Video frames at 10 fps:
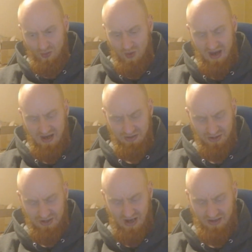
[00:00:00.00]
way
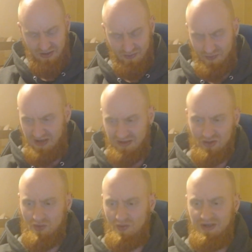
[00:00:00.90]
to kind of
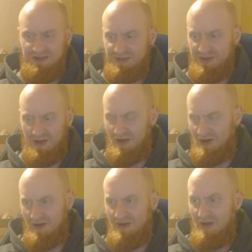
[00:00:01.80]
increase
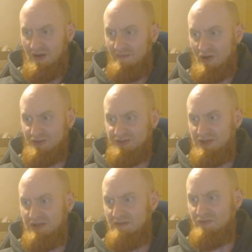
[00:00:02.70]
their
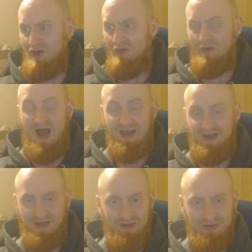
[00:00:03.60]
perceived
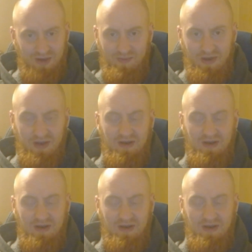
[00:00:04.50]
notoriety or something.